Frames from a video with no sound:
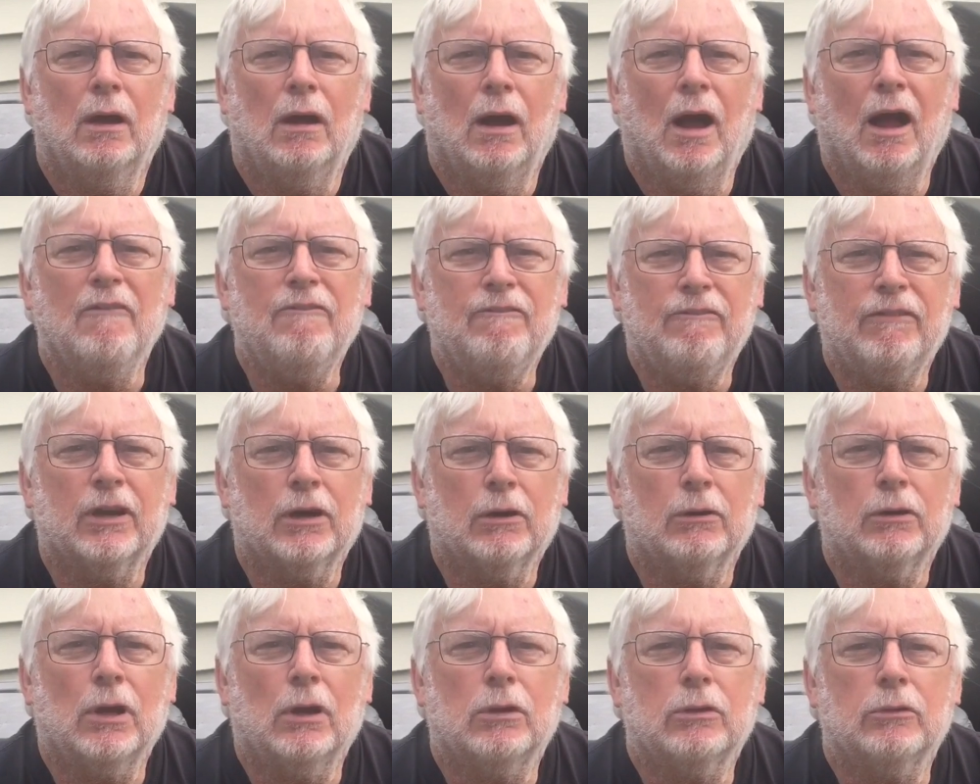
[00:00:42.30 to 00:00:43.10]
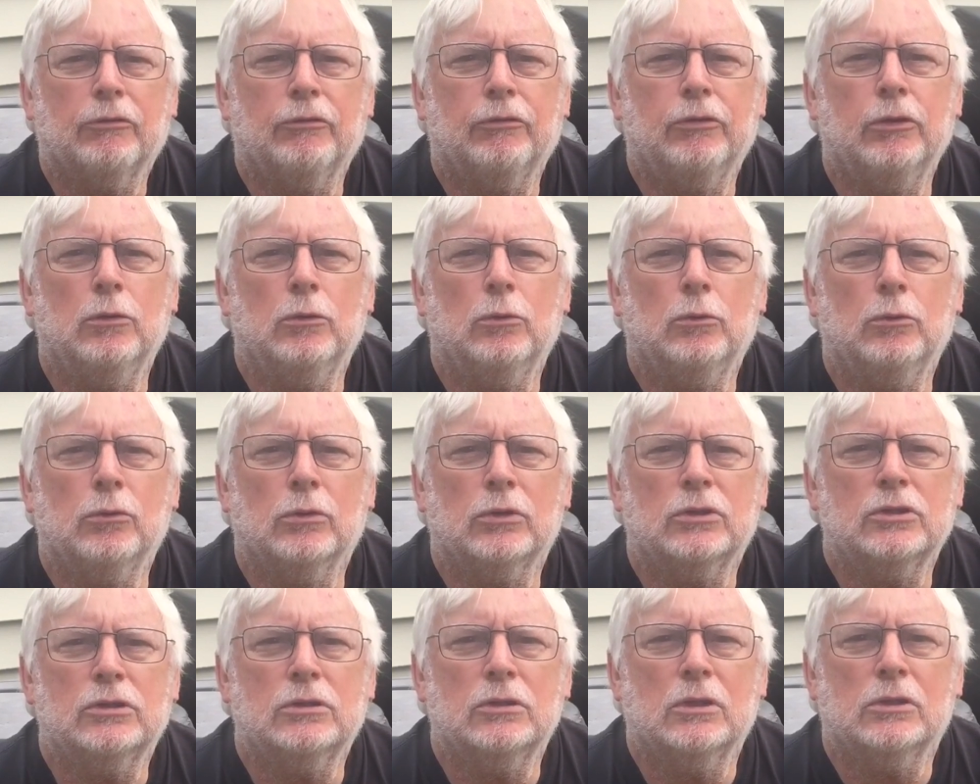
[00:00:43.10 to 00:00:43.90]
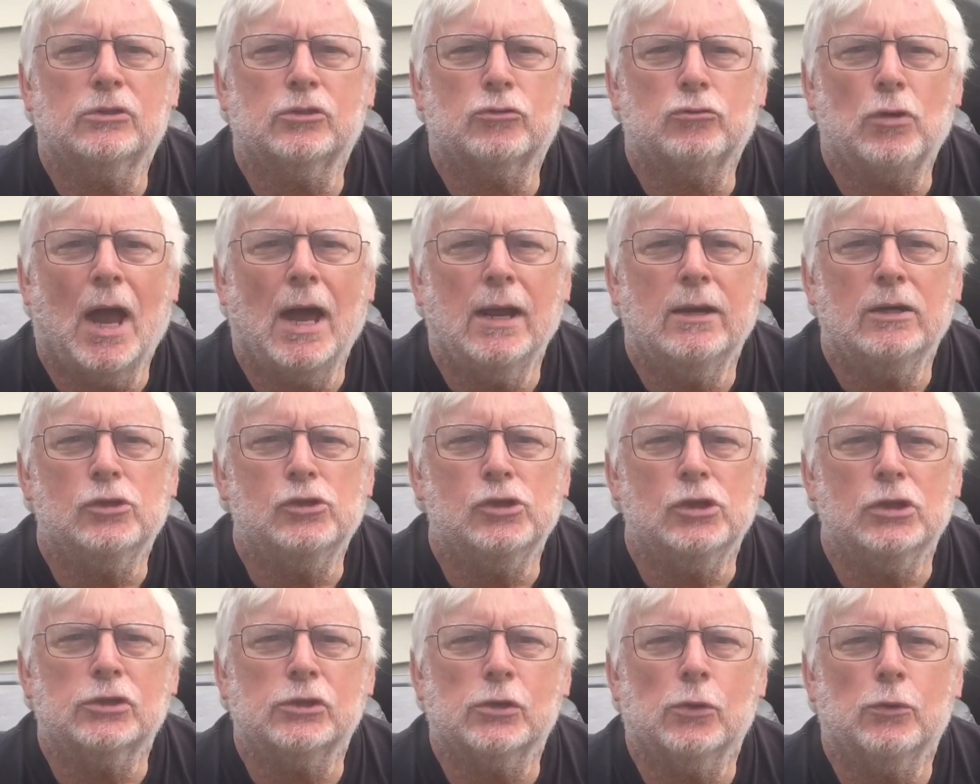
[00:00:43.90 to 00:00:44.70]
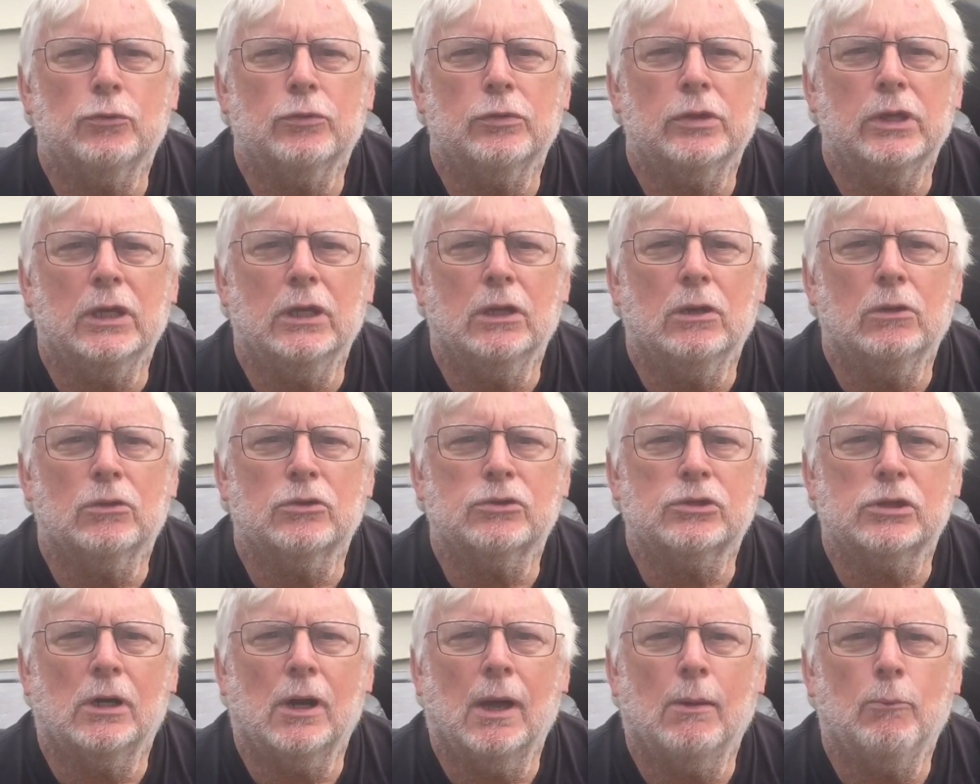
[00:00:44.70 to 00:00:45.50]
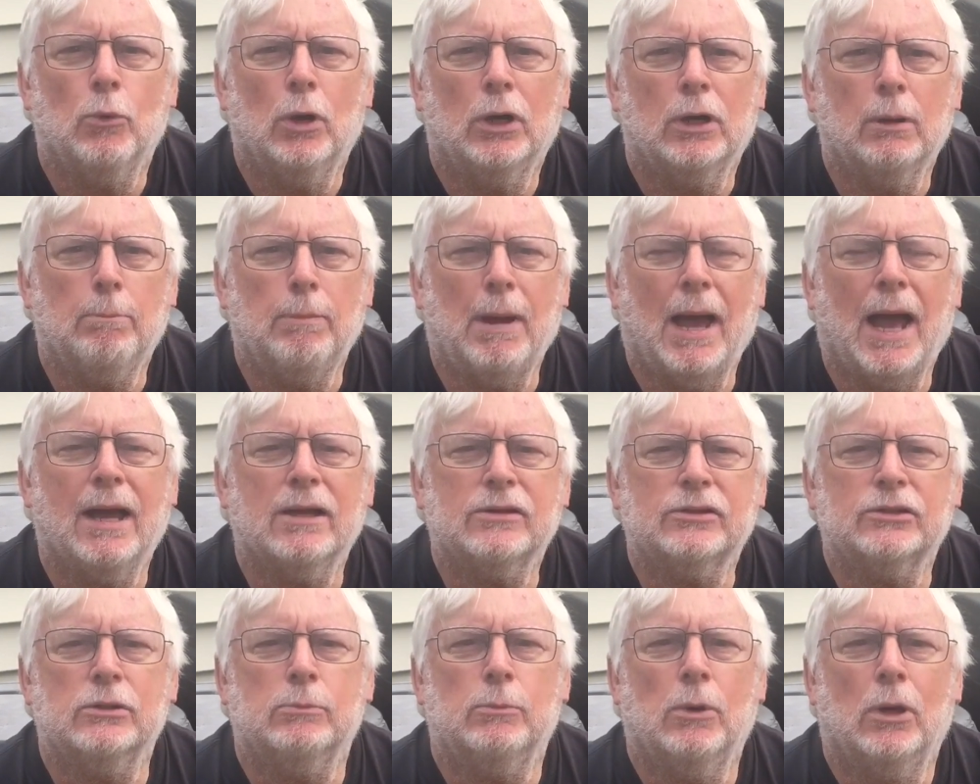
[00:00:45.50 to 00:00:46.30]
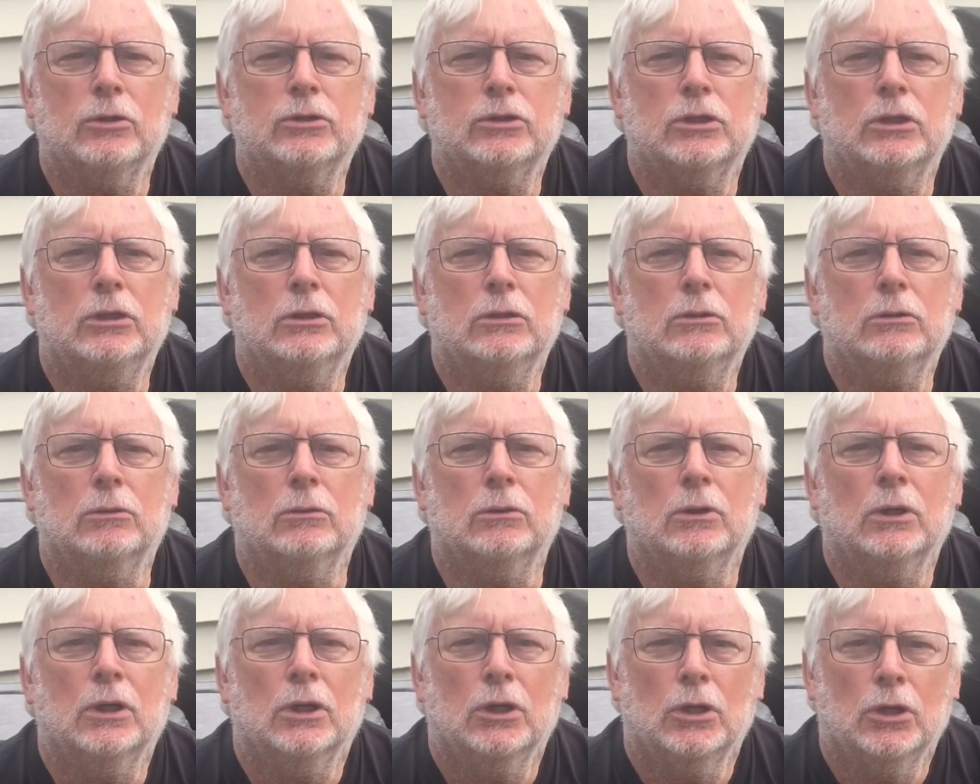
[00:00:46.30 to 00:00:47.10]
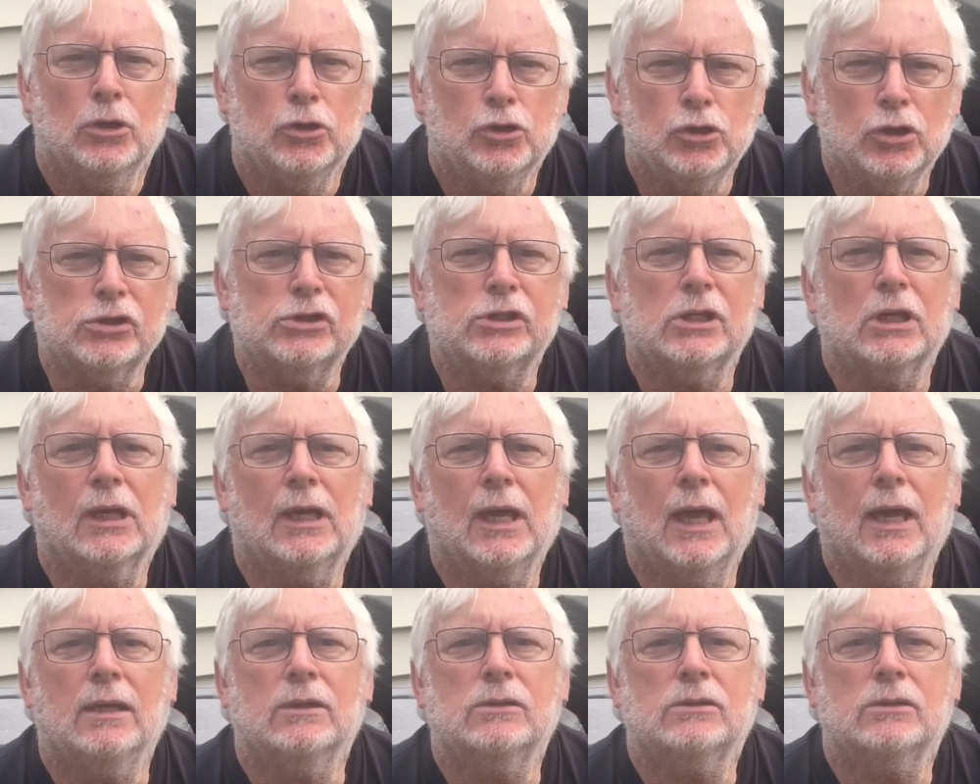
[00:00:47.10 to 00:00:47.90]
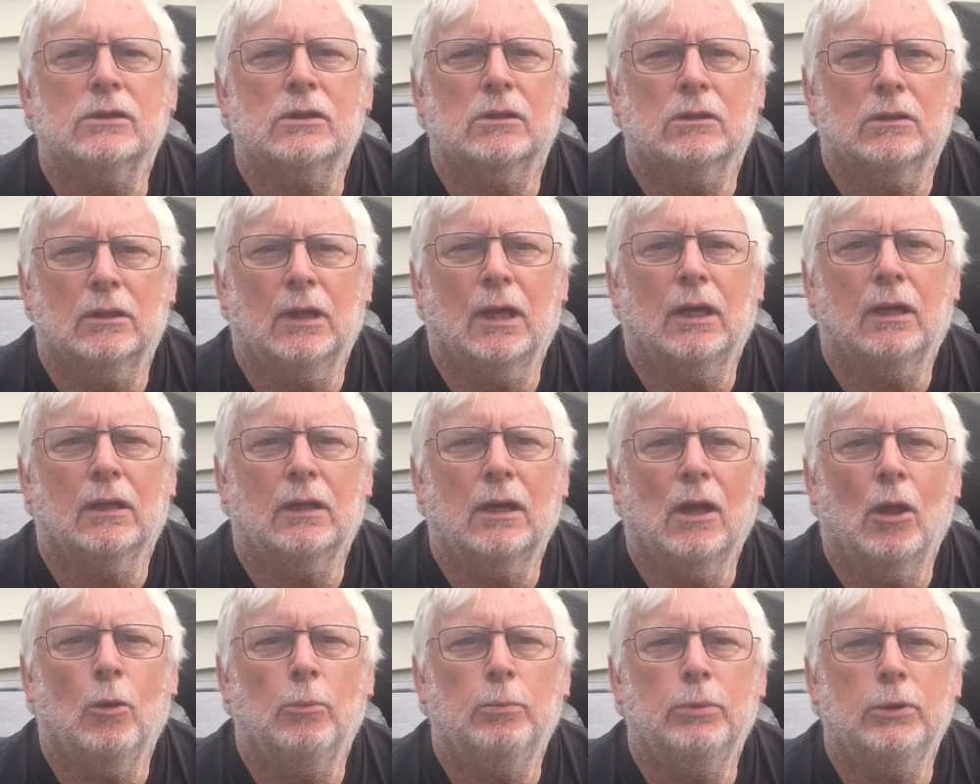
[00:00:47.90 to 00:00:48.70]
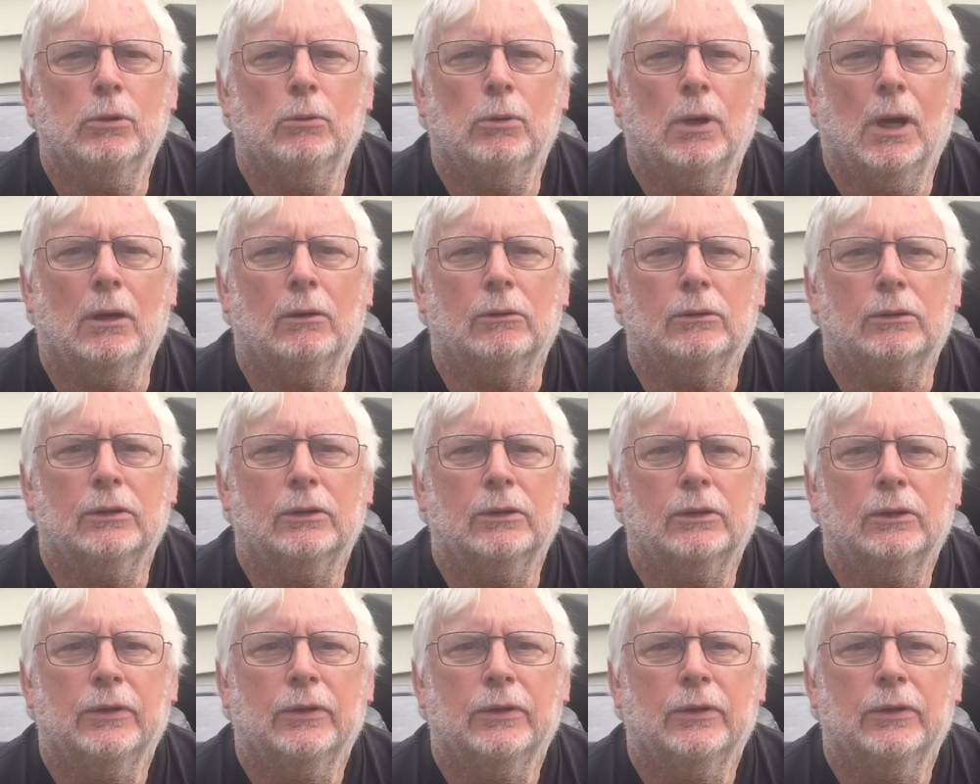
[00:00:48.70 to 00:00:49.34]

I've figured out a few strategies over the years and I want to pass them on to you just in case they can help you out.